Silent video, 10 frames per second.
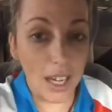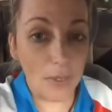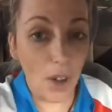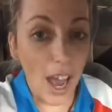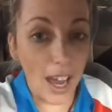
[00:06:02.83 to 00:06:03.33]

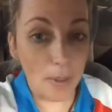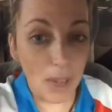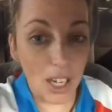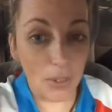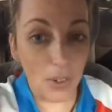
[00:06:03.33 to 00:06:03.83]
if I had a
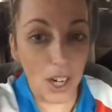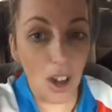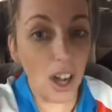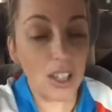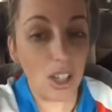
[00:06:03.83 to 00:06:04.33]
megaphone,
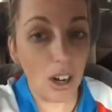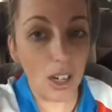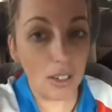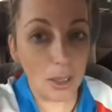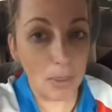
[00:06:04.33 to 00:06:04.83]
I'd
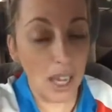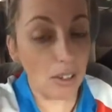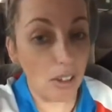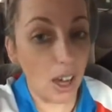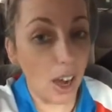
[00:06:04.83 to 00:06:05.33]
totally
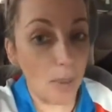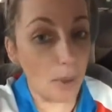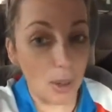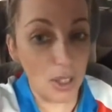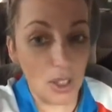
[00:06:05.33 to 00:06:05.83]
make, like, I
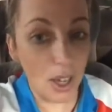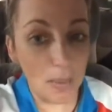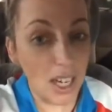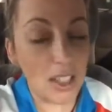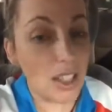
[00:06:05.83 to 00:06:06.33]
promise I'd
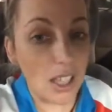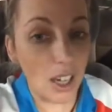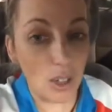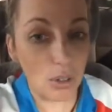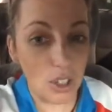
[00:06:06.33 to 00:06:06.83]
make
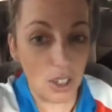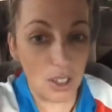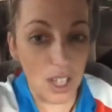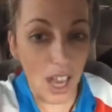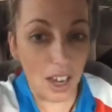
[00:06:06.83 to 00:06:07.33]
such good
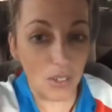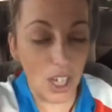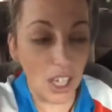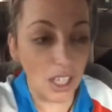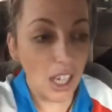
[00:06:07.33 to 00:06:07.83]
use out of
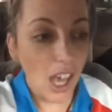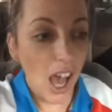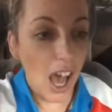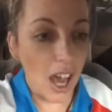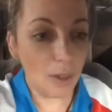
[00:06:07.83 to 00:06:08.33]
it.
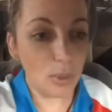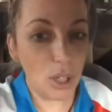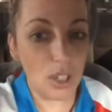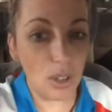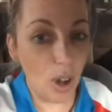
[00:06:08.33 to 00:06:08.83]

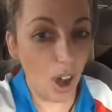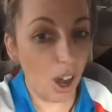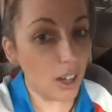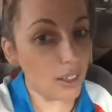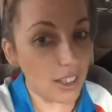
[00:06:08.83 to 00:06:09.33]
Cause not
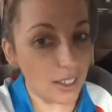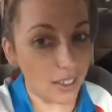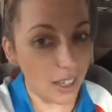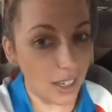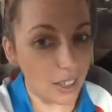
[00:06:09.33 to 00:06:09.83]
only
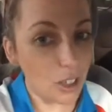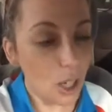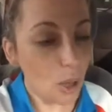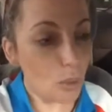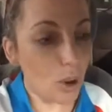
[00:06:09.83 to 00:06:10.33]
then
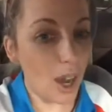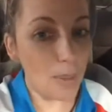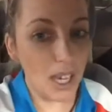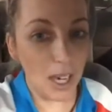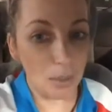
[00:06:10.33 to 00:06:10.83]
would I
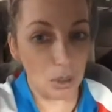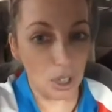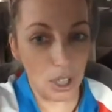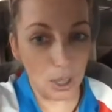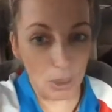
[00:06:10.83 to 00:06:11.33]
be able
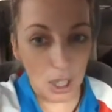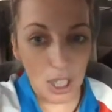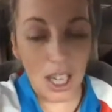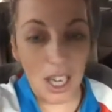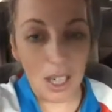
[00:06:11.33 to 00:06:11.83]
to
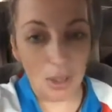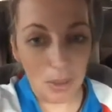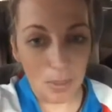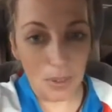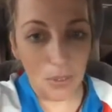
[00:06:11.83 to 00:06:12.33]
communicate
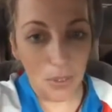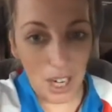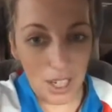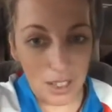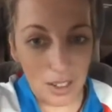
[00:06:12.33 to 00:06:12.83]
with my
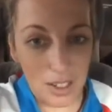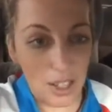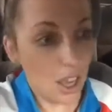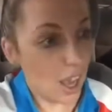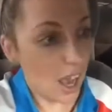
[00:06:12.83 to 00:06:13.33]
friends
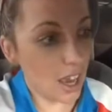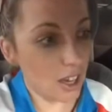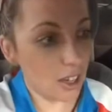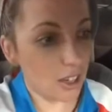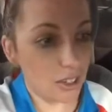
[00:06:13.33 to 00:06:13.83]
at
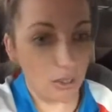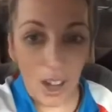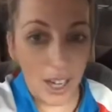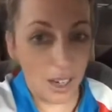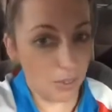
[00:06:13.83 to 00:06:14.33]
a
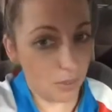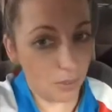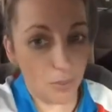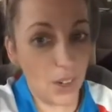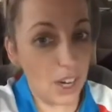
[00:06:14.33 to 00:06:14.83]
like
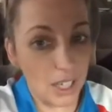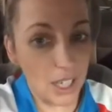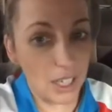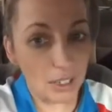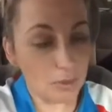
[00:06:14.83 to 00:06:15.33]

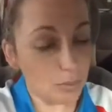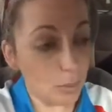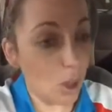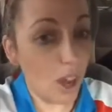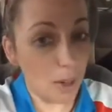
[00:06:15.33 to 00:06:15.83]
very,
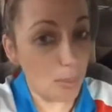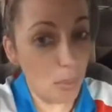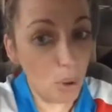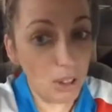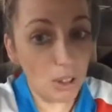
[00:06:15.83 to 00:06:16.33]
like
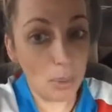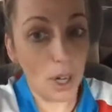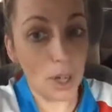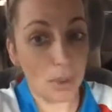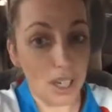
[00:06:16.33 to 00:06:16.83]
more than
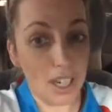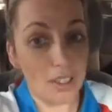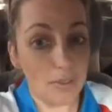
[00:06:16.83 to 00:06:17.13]
appropriate